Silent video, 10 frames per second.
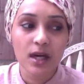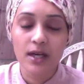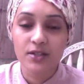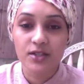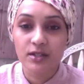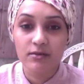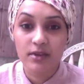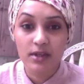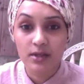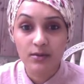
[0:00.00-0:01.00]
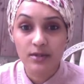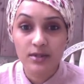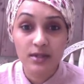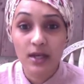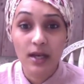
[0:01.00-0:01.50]
I just didn't think it
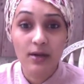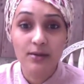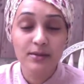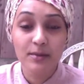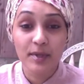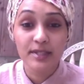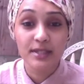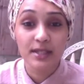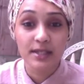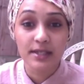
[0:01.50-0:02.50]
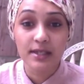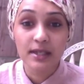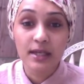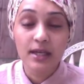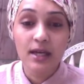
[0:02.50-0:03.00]
was halal, basically.
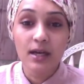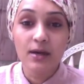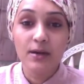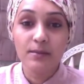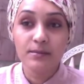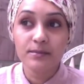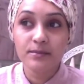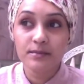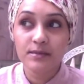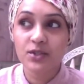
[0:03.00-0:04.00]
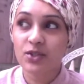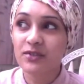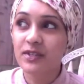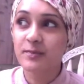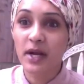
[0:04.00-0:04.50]
Sorry
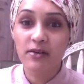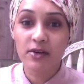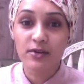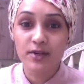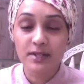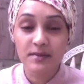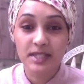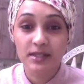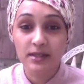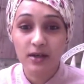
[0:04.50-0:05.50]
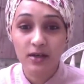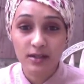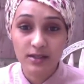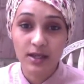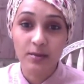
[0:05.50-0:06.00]
if there's background noise, I'm sitting in the
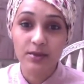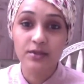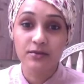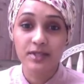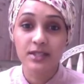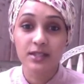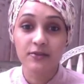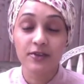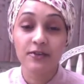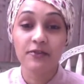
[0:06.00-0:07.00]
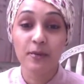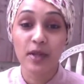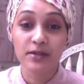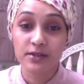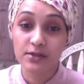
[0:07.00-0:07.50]
garden today because obviously if you're from
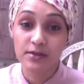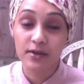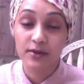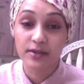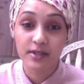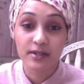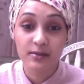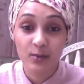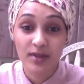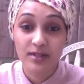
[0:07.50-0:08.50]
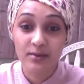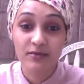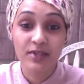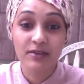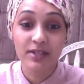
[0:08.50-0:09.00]
London you'd know that the weather's been
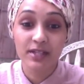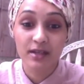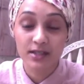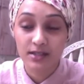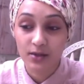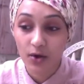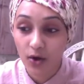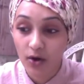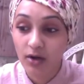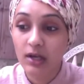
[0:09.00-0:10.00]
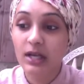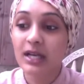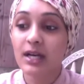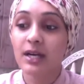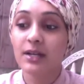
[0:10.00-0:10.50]
really, really nice and hot,
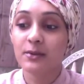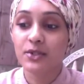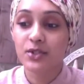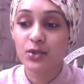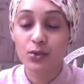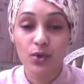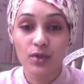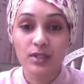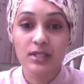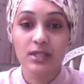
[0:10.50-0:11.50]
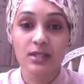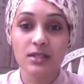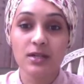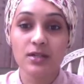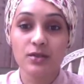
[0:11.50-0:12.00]
and it was just too hot to sit
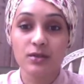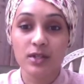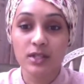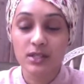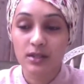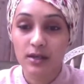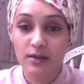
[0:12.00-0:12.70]
inside to do this.